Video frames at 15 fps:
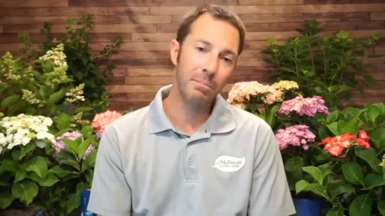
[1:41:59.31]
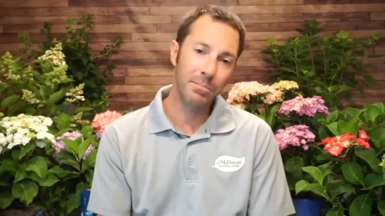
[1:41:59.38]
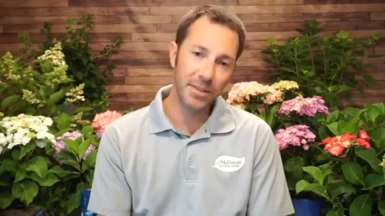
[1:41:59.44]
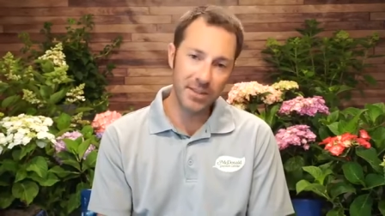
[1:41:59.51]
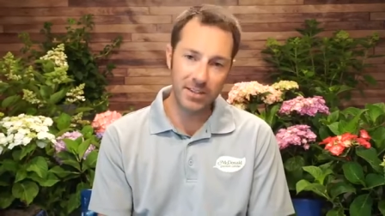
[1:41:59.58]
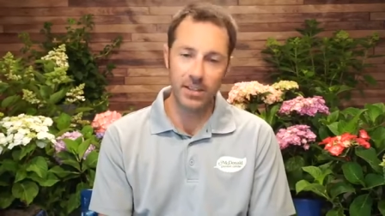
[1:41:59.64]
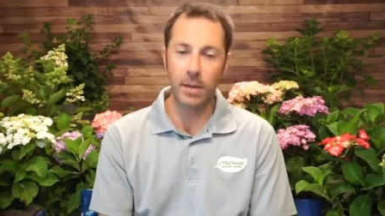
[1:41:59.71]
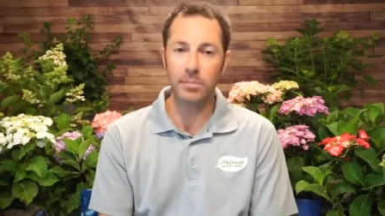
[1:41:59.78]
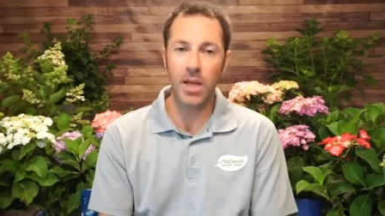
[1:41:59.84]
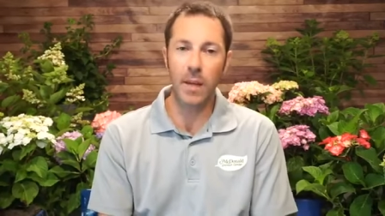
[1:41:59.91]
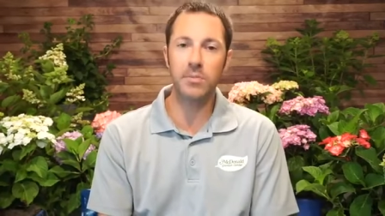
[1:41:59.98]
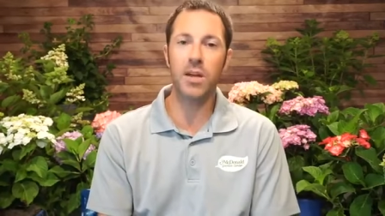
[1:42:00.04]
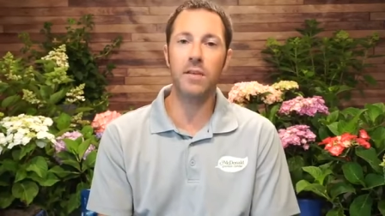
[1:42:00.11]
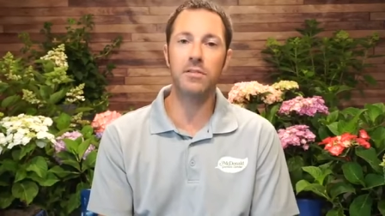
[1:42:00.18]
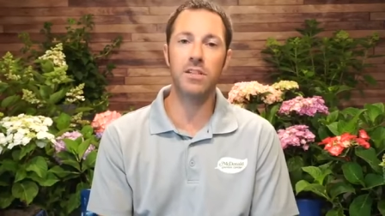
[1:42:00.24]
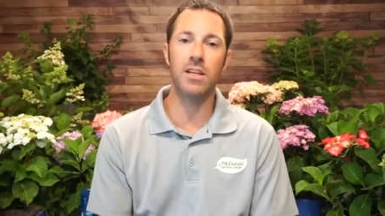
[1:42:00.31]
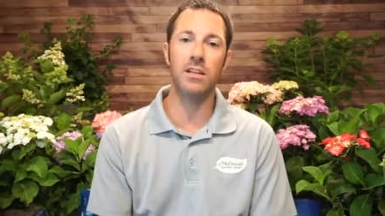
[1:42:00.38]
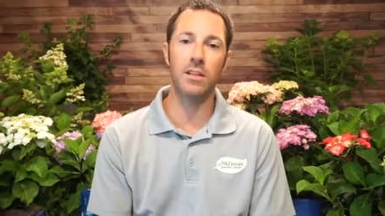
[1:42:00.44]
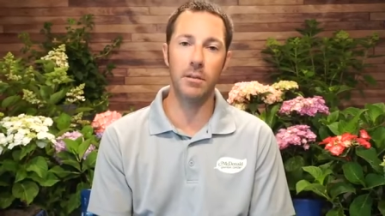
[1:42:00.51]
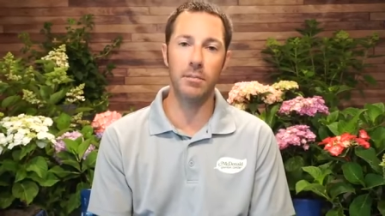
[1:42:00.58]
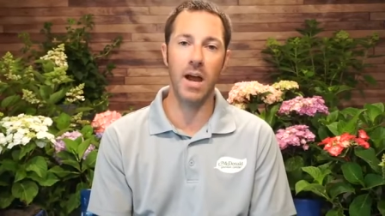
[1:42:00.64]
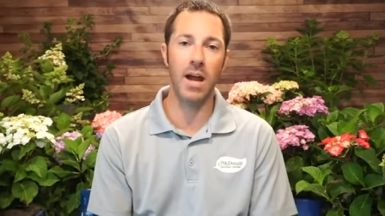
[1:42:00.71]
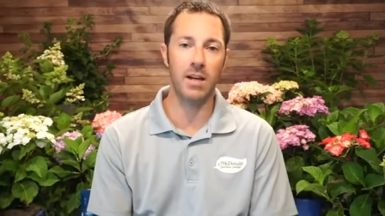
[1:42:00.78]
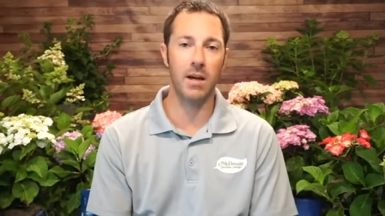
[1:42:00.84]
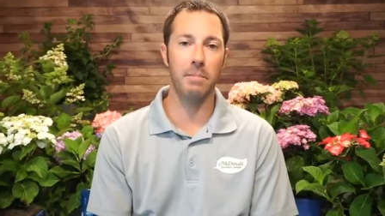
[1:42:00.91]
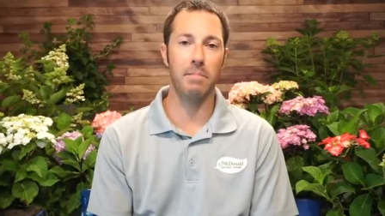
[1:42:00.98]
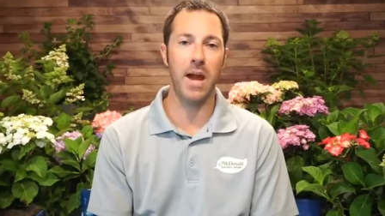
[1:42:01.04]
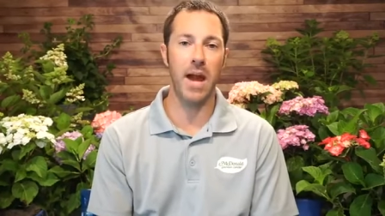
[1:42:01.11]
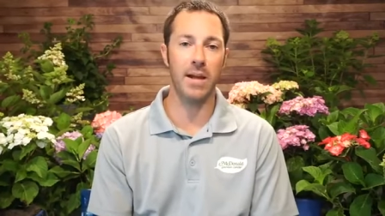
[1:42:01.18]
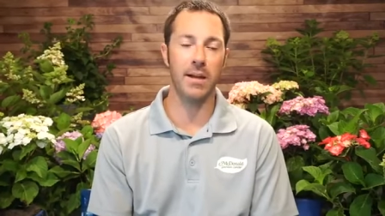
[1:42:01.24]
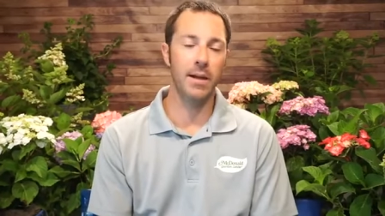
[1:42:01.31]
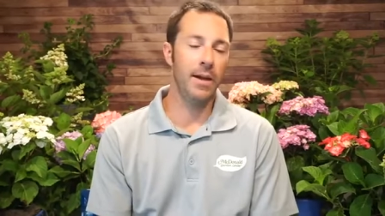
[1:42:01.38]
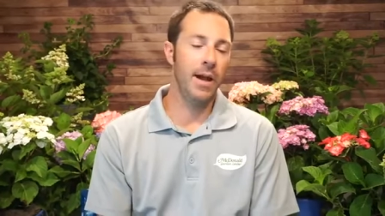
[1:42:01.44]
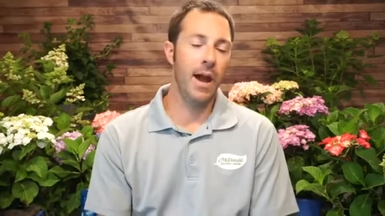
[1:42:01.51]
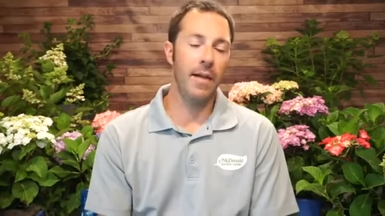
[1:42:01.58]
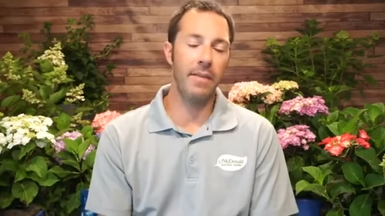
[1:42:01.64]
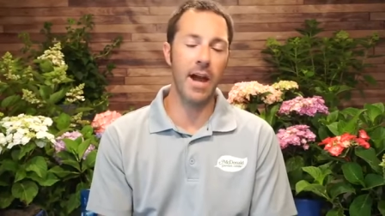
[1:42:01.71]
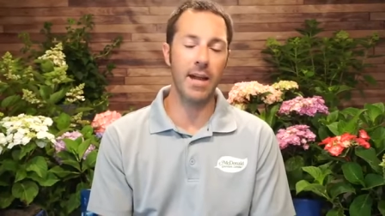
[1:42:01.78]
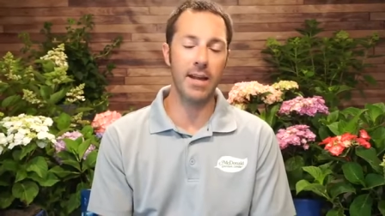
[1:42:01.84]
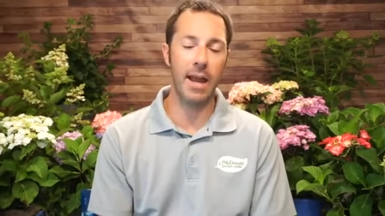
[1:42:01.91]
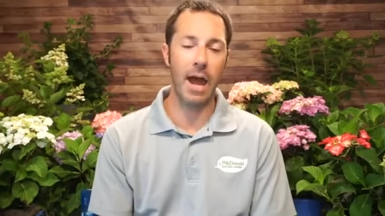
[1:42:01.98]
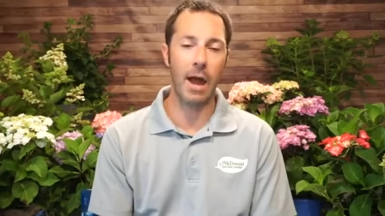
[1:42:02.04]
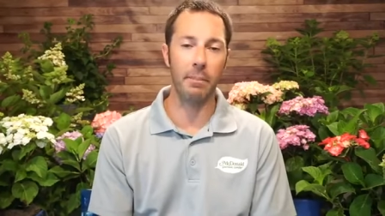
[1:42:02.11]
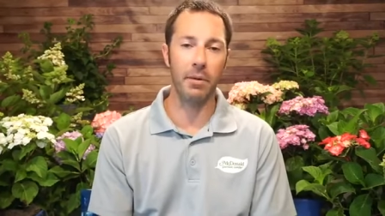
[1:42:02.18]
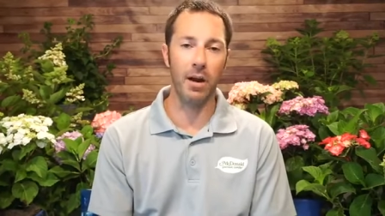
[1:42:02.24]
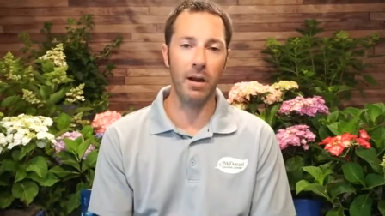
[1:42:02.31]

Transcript: But sometimes I've seen them not come back. And that can happen,